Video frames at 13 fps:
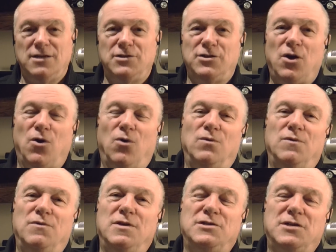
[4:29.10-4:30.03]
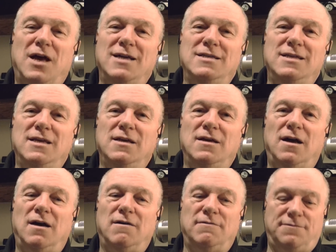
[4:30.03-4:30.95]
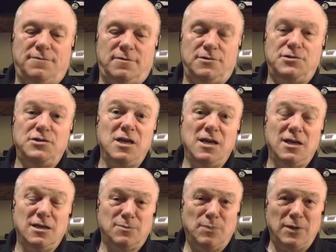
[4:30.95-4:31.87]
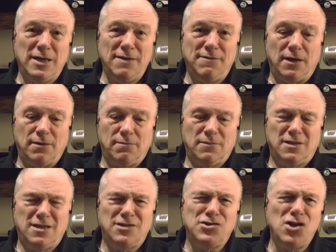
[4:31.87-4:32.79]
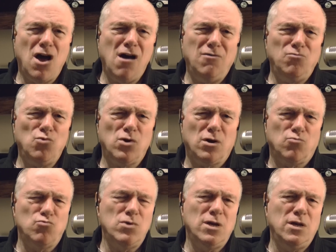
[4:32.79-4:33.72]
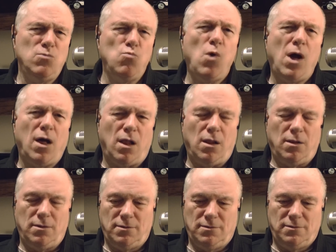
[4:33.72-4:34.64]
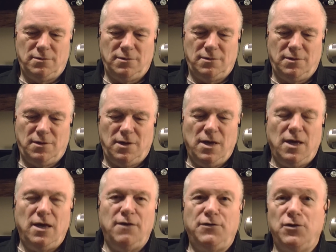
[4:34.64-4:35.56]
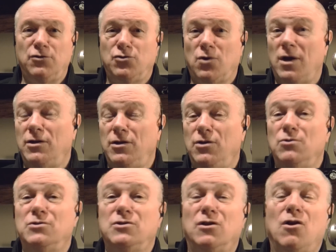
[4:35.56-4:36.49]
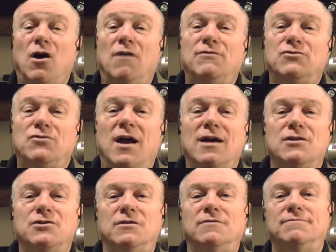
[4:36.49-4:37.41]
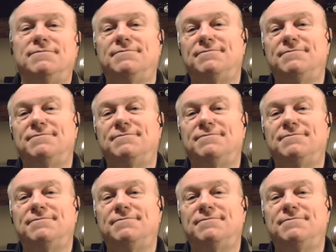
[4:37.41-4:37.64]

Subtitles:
So, this idea of seeing is believing does not work really well if you're trying to use the law of attraction.